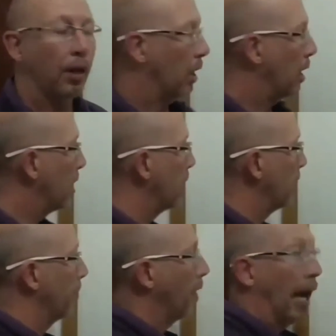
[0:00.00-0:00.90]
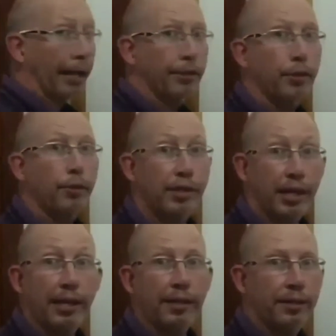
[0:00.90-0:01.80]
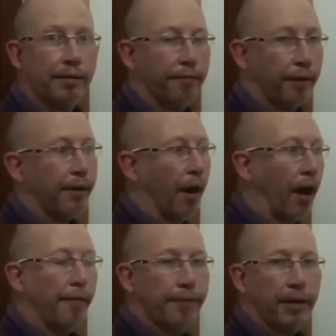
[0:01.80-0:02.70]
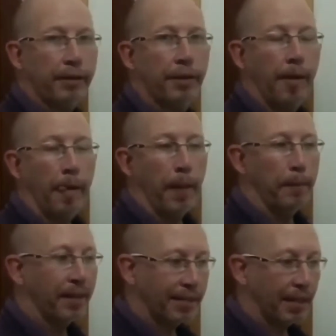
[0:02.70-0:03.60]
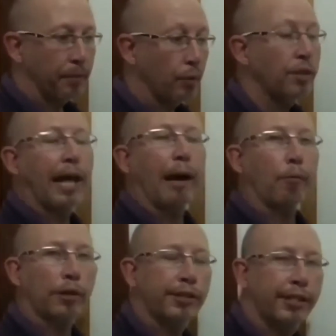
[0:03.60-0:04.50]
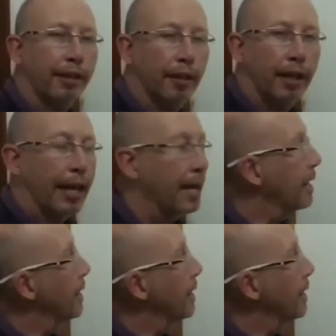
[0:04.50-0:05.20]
I could use this very often because I'm using that word still in the